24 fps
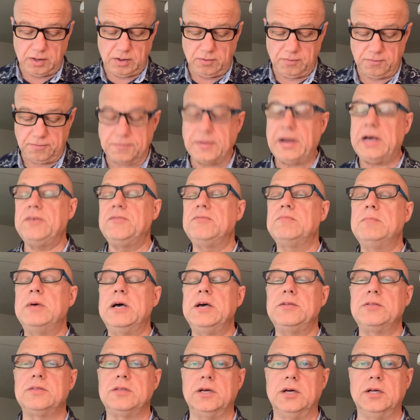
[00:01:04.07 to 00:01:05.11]
5
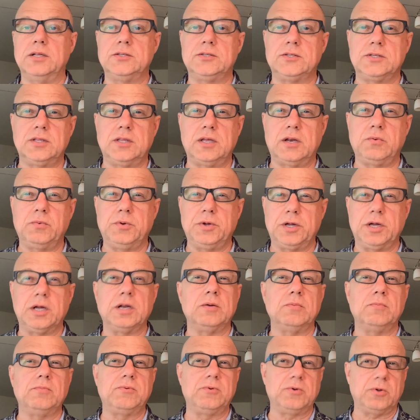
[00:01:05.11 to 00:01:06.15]
methods that we had
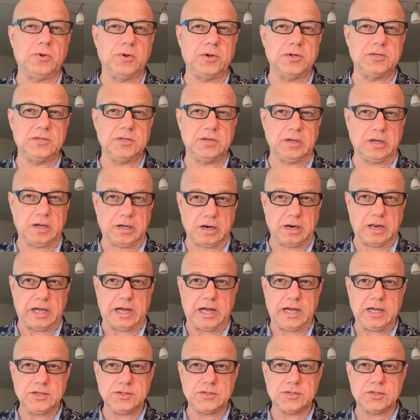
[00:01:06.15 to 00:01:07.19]
employed in the
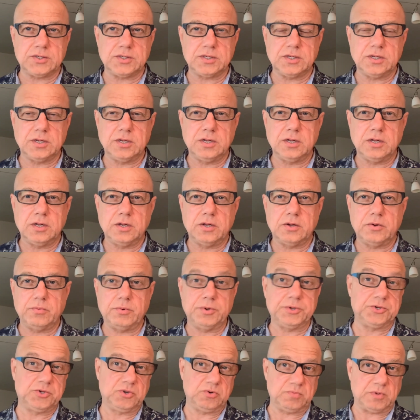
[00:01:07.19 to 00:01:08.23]
class,
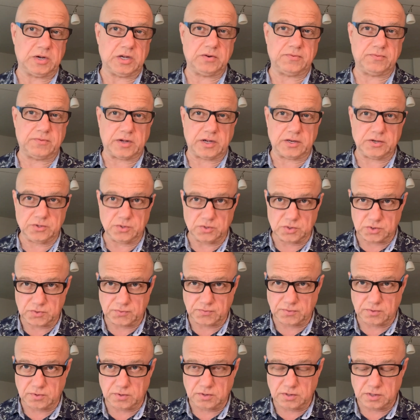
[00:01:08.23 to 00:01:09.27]
which you might find
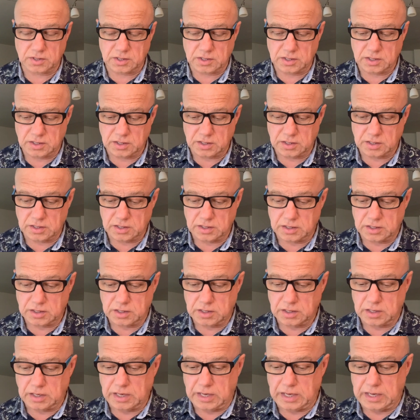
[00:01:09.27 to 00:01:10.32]
useful,
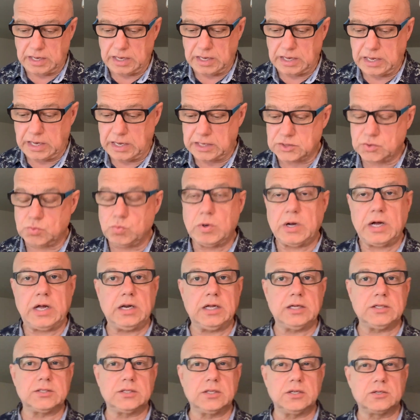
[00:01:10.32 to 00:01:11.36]
as well
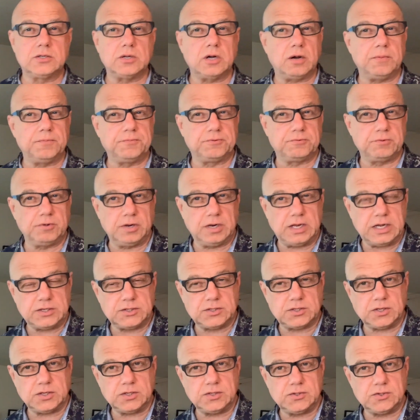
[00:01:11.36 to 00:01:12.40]
as the top 3
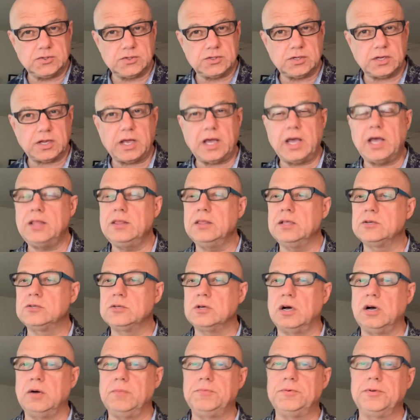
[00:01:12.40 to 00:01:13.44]
lessons and the
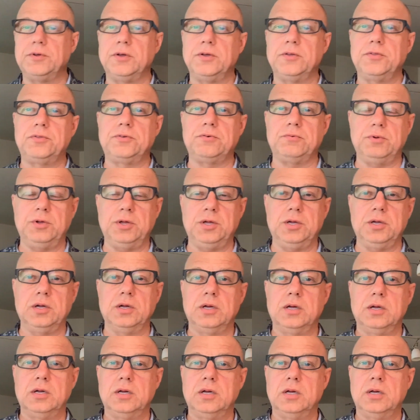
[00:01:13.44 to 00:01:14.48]
top 3
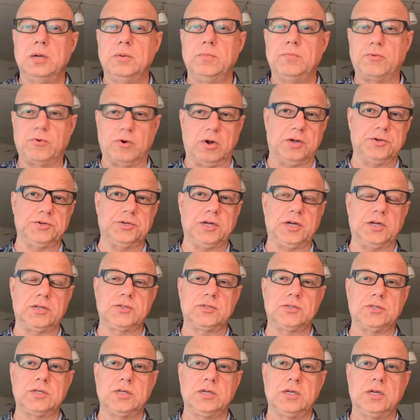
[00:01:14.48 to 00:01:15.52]

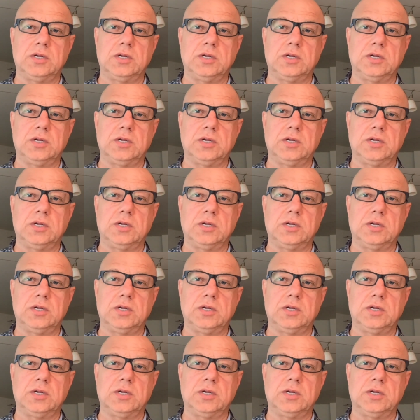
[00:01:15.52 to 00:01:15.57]
projects